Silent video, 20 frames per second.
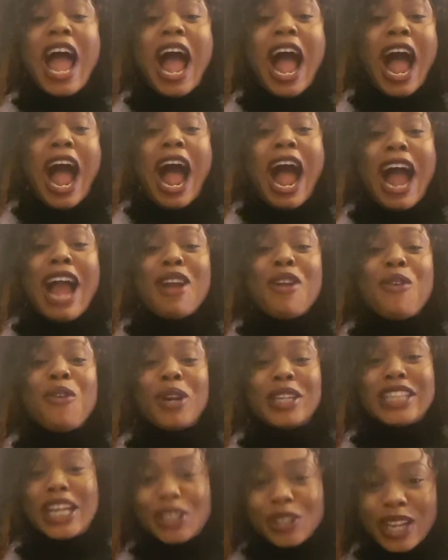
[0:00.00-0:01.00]
I
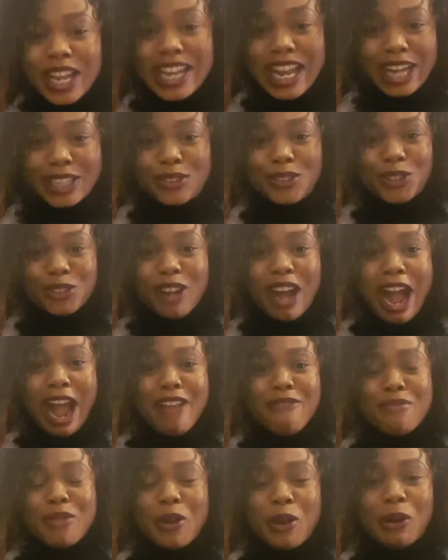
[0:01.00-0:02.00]
wanted to learn how to
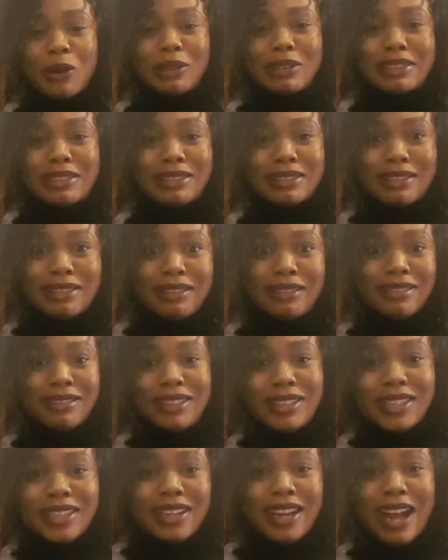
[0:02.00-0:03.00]
drive because
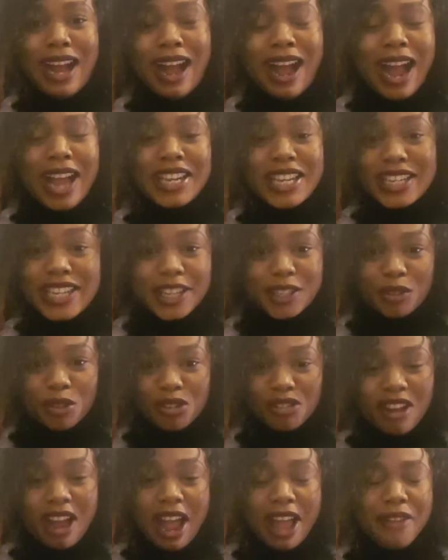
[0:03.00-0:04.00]
I needed to
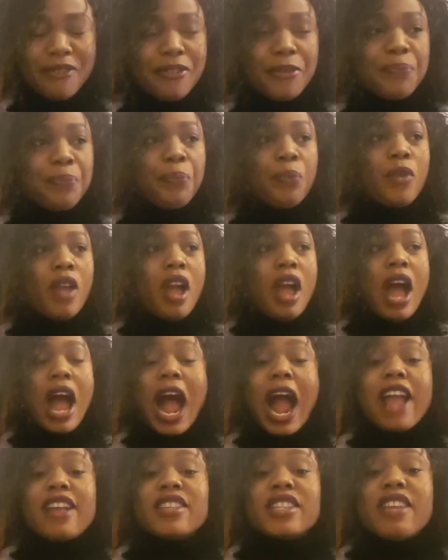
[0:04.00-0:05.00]
drive.
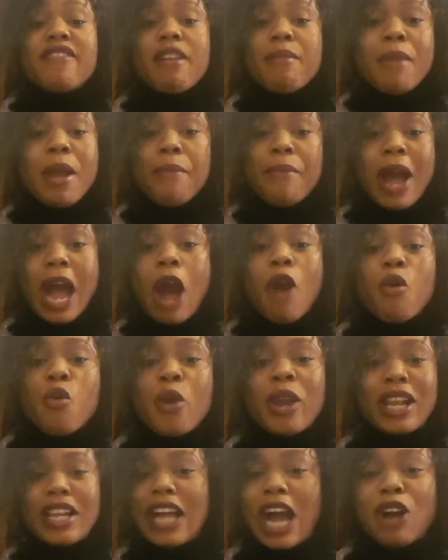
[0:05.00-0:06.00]
I still remember.
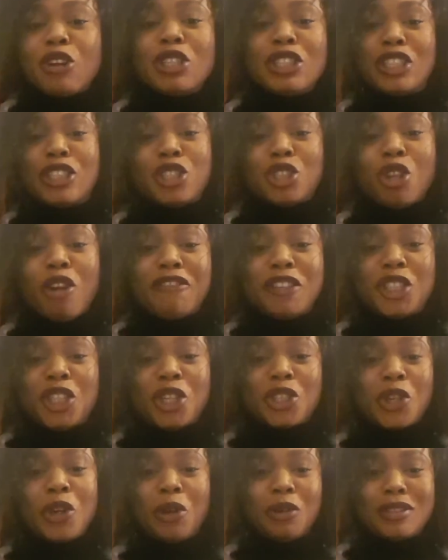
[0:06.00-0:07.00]
It's sorry,
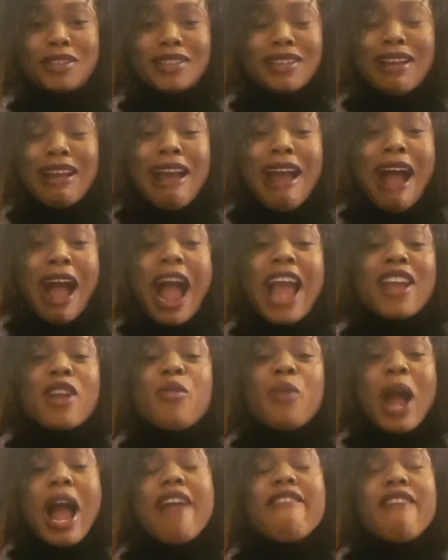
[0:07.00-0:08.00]
shortcut. I
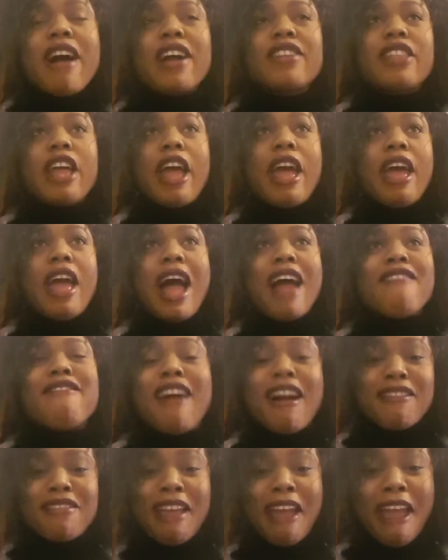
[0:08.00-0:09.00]
rang
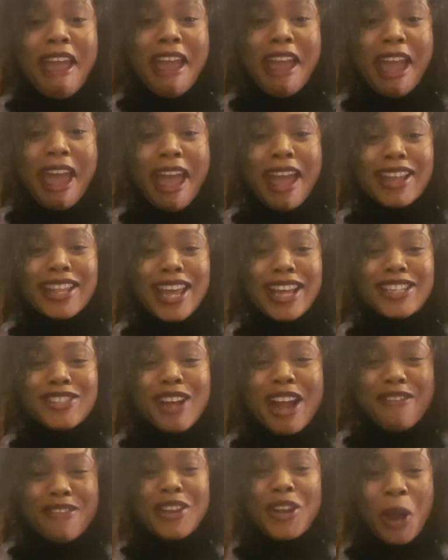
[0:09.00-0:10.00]
the
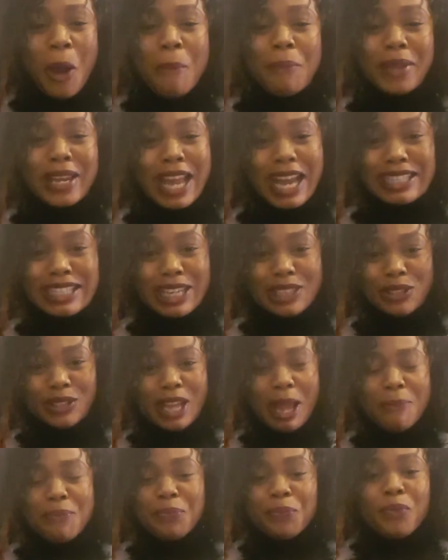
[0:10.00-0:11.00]
driving company. I said to
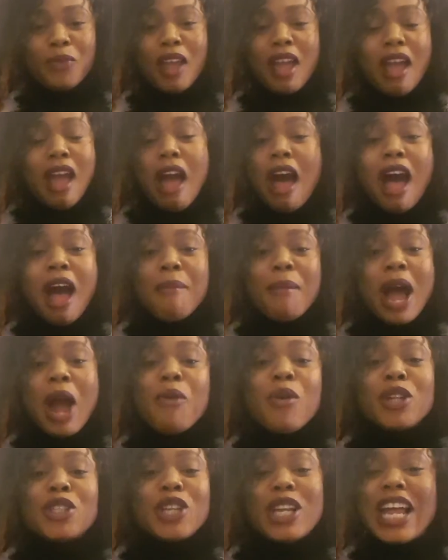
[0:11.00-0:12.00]
them, I
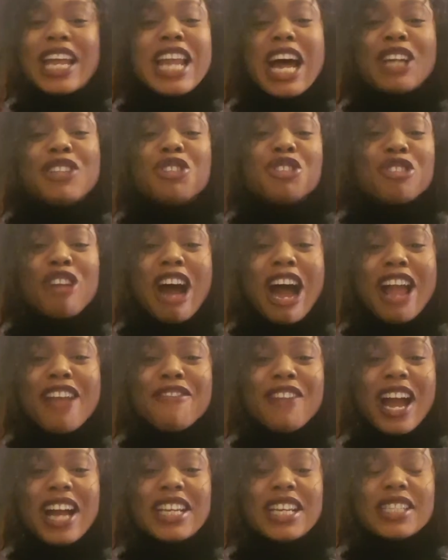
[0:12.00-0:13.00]
want to learn how to drive,
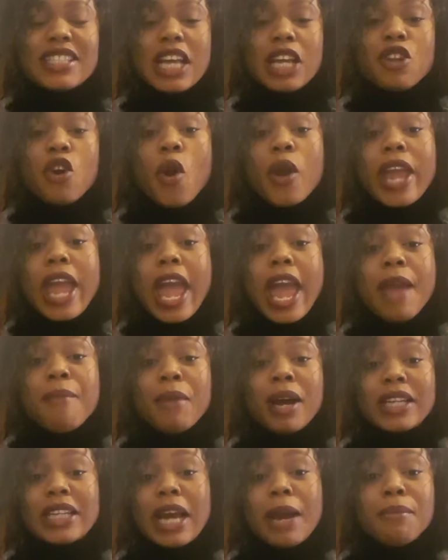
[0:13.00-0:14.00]
and they said, okay,
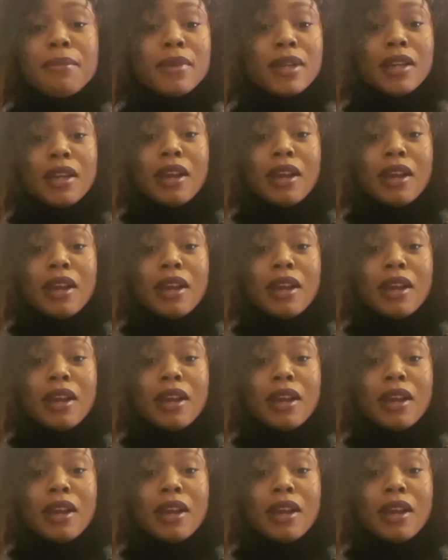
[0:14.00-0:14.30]
madam.